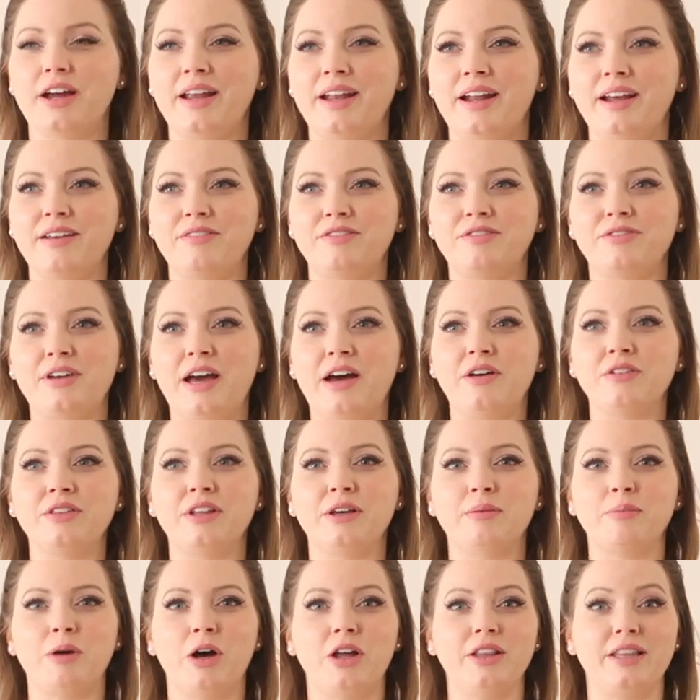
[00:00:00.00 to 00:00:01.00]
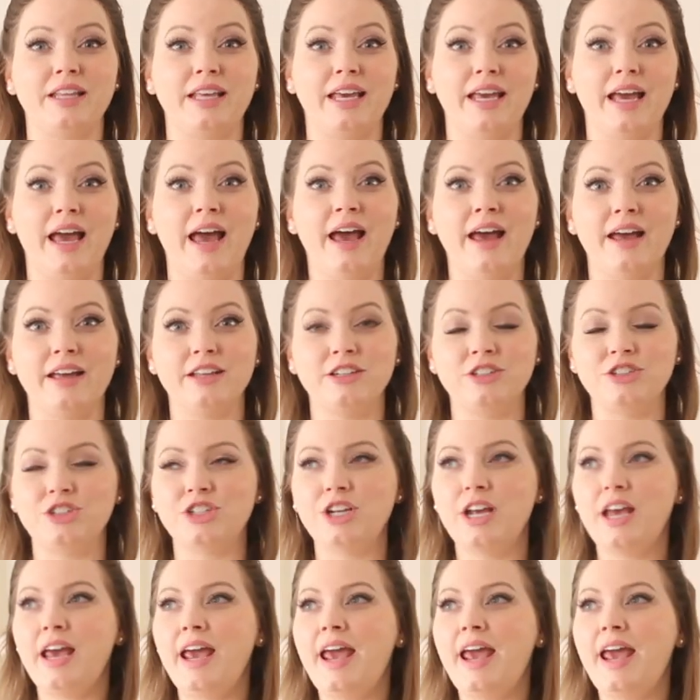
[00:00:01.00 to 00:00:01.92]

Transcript: and I found them on the edge.